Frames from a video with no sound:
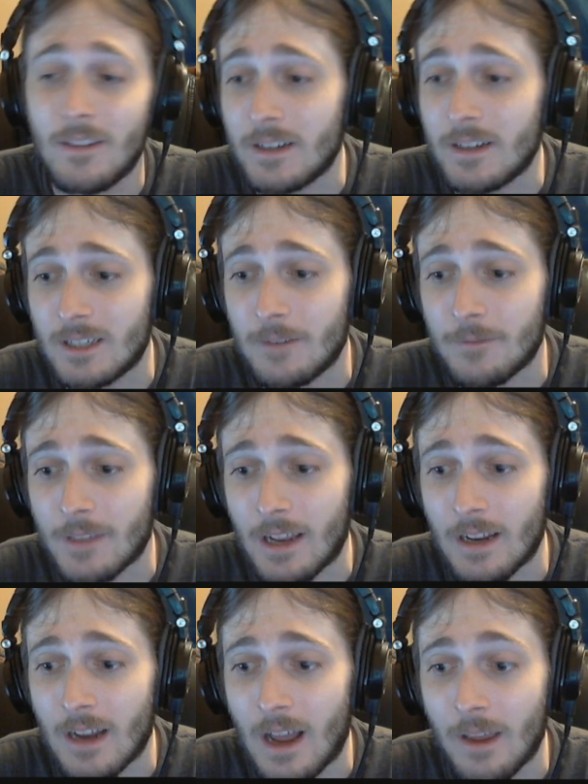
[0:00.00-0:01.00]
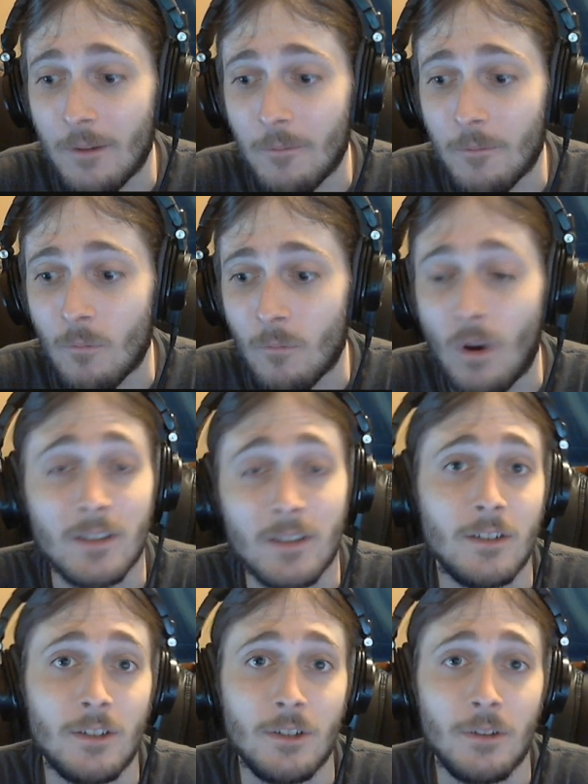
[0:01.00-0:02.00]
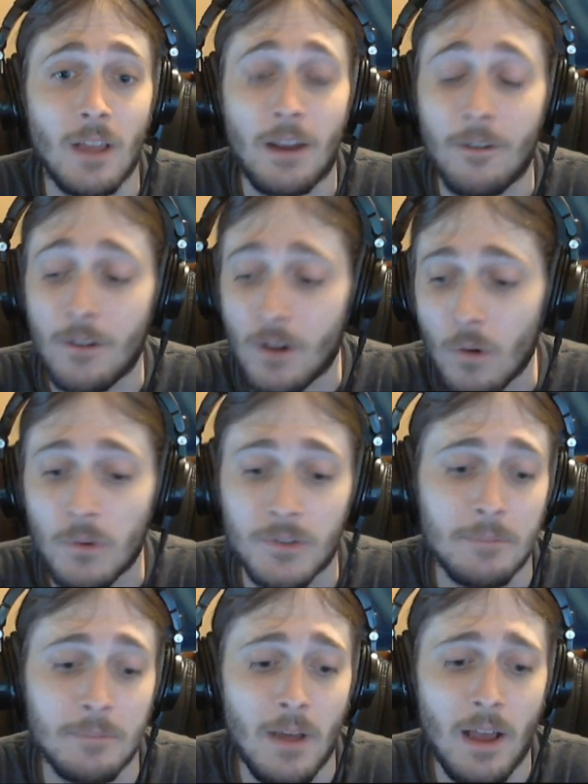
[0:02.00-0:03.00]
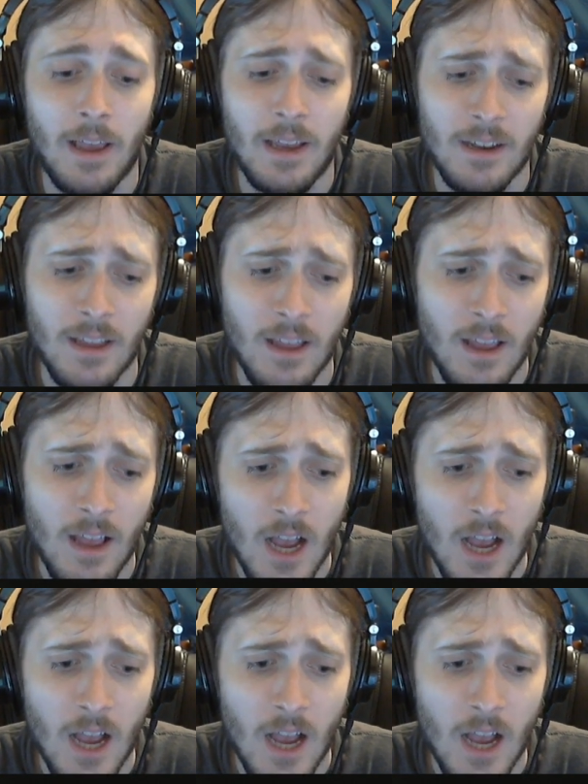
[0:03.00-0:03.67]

a lot of stuff that I want to do, a lot of goals in mind,